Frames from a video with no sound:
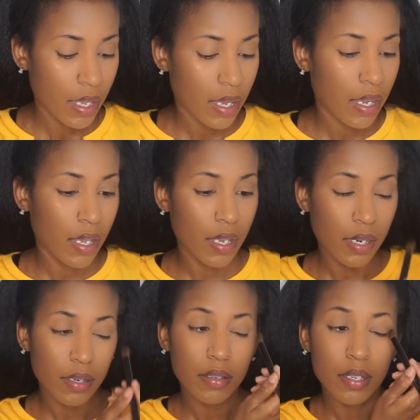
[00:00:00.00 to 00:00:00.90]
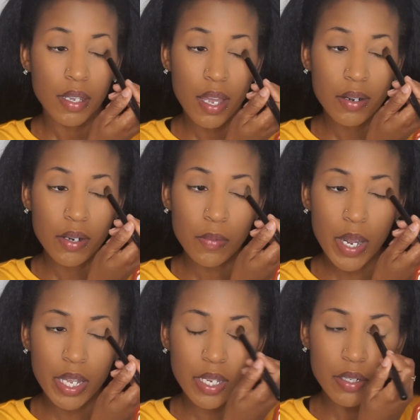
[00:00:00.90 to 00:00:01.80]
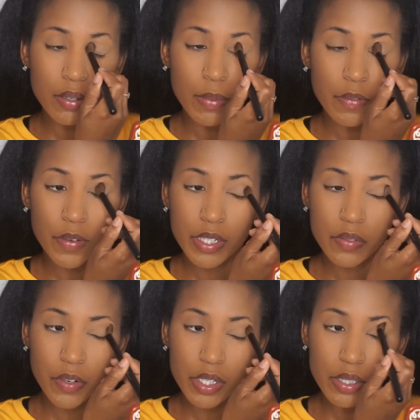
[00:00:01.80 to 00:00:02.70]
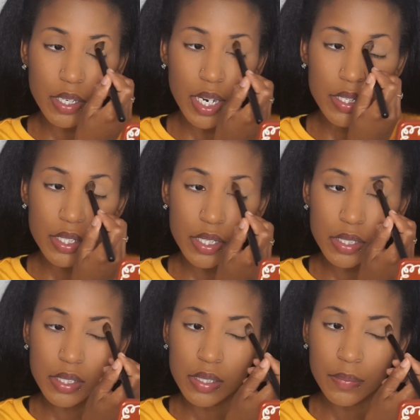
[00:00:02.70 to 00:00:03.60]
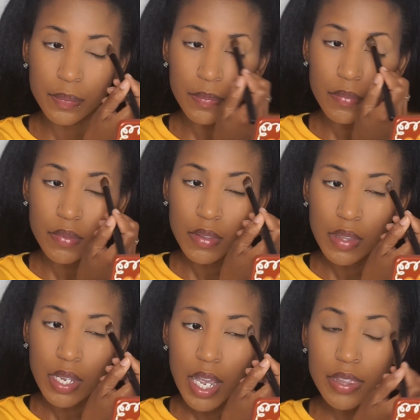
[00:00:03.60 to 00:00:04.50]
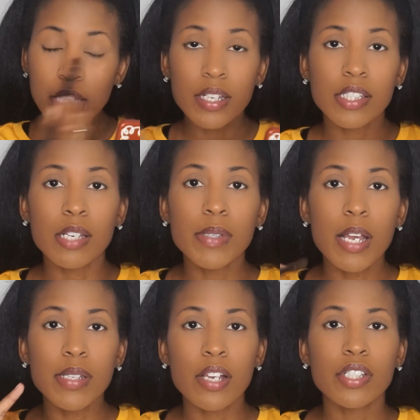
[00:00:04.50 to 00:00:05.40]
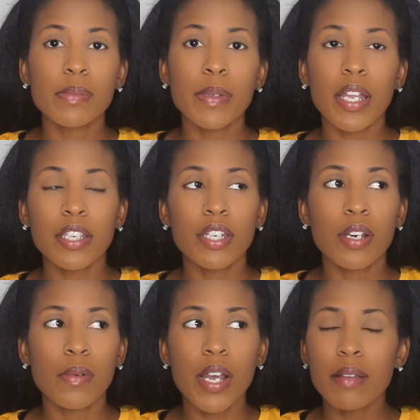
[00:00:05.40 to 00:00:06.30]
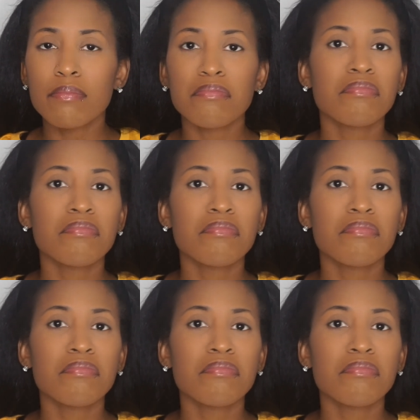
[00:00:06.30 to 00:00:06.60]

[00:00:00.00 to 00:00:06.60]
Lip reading: And I don't know why I like doing my face first. Like, I think because sometimes I'll just be like, you know what?